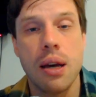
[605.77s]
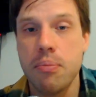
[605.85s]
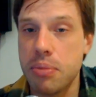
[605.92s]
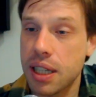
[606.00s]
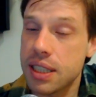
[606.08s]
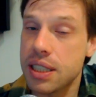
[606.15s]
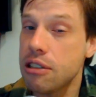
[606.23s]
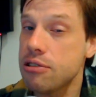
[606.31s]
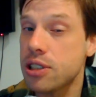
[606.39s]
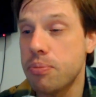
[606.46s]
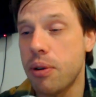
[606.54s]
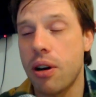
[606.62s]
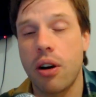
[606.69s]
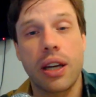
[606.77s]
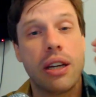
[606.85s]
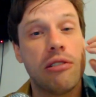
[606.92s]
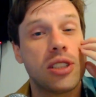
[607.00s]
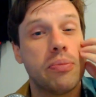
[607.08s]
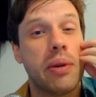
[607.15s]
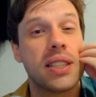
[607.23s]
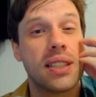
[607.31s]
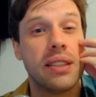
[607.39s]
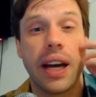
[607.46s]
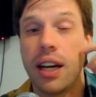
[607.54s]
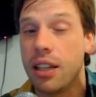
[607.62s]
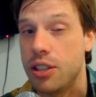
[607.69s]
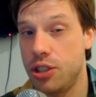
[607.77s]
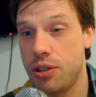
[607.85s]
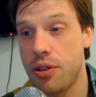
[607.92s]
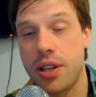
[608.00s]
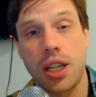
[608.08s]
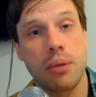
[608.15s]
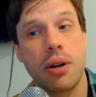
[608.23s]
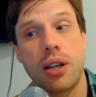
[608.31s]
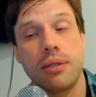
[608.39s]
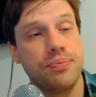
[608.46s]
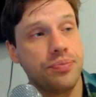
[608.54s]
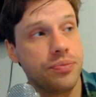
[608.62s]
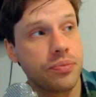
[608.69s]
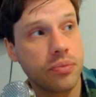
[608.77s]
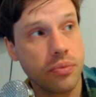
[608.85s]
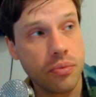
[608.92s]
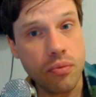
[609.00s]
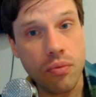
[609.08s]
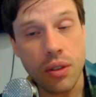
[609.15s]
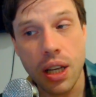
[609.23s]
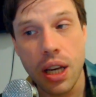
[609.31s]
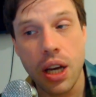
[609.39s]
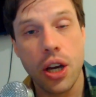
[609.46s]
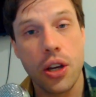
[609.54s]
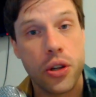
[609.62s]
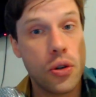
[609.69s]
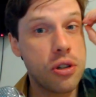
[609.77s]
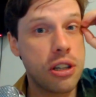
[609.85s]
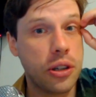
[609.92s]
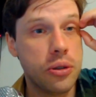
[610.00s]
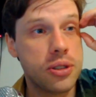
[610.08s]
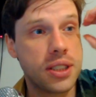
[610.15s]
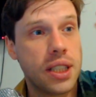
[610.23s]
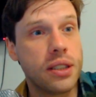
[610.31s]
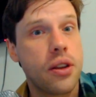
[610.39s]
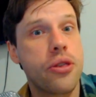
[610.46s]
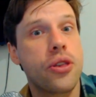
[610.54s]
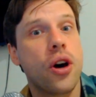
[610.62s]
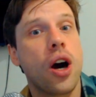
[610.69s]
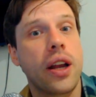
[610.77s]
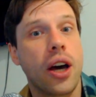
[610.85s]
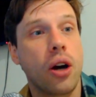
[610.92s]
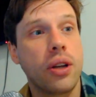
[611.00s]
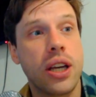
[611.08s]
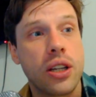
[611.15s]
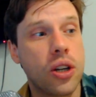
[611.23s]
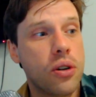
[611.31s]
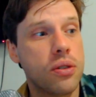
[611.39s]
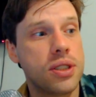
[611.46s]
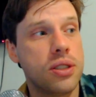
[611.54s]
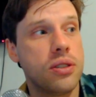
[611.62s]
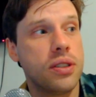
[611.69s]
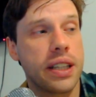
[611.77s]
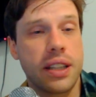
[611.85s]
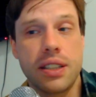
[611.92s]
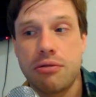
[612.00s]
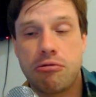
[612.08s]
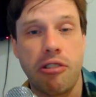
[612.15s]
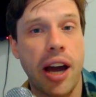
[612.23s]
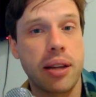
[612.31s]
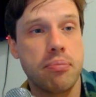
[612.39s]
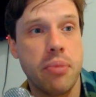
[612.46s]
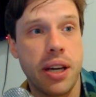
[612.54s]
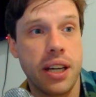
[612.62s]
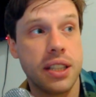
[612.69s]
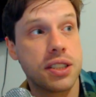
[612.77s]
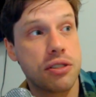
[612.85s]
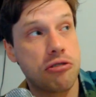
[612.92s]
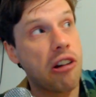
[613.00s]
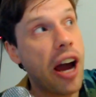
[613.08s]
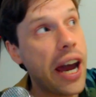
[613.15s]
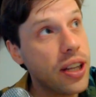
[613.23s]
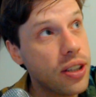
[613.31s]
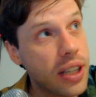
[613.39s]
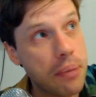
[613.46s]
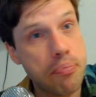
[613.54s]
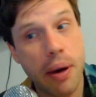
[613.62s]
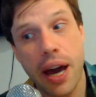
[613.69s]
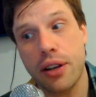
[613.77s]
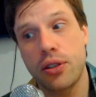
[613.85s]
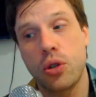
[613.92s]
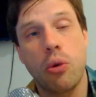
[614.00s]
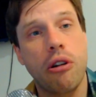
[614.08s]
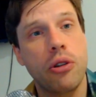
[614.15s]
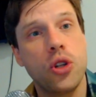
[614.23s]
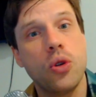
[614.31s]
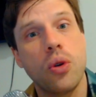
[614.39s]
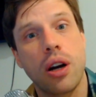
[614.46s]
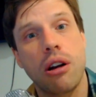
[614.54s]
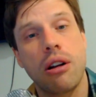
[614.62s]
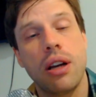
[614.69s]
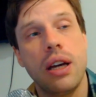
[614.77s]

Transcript: Because here's the best analogy to think about it. You send the thought out, it goes into like this rat maze trying to get back to where you are.